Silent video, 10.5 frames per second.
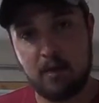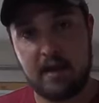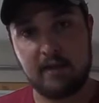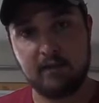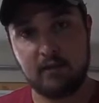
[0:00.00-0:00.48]

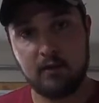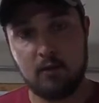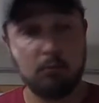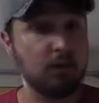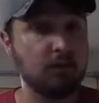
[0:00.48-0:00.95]
bait,
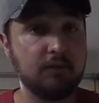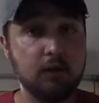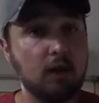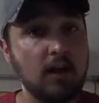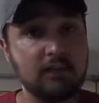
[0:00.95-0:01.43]
but if they're
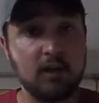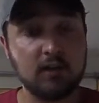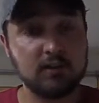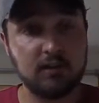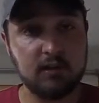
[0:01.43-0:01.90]
not
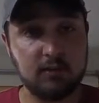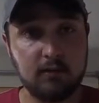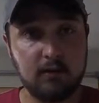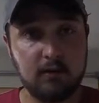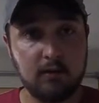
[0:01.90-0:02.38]
touching it
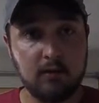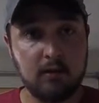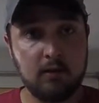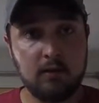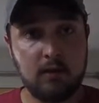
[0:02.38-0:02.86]

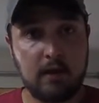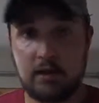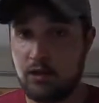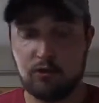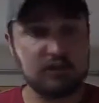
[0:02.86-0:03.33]

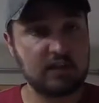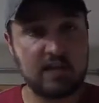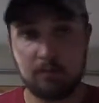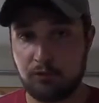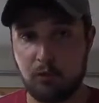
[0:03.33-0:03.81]
and you just
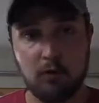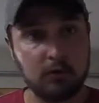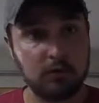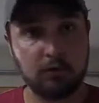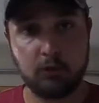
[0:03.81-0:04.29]
keep throwing
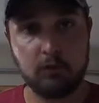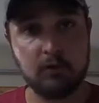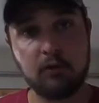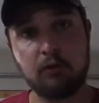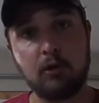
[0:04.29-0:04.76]
and throwing
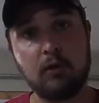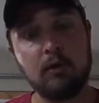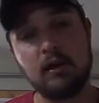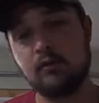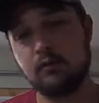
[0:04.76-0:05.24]
and throwing and